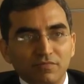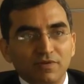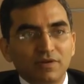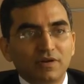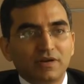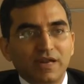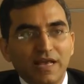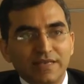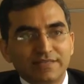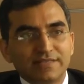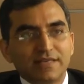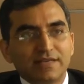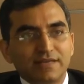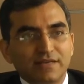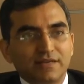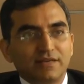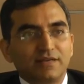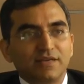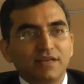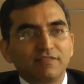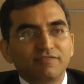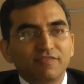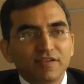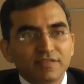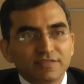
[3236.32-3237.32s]
classic
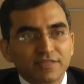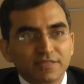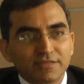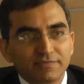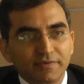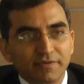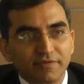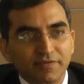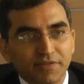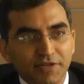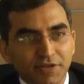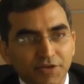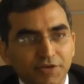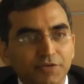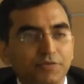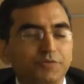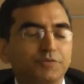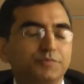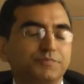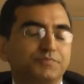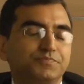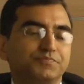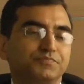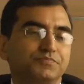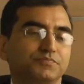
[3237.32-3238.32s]
differences between the
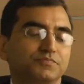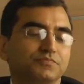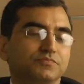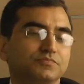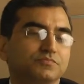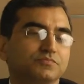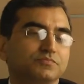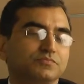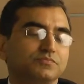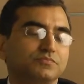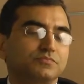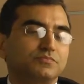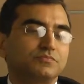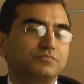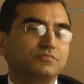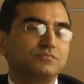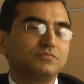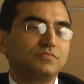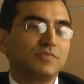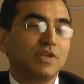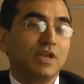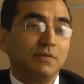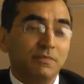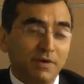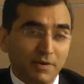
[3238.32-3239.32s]
two.
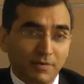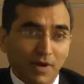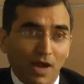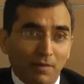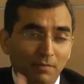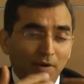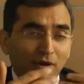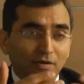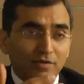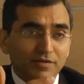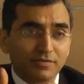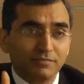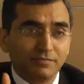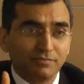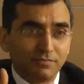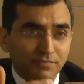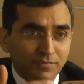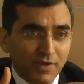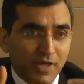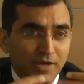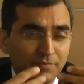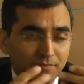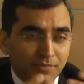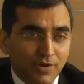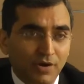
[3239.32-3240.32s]
But above
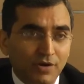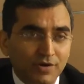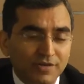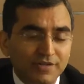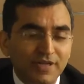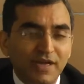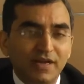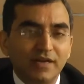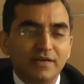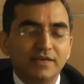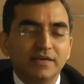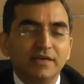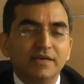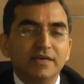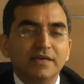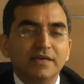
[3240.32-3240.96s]
and beyond that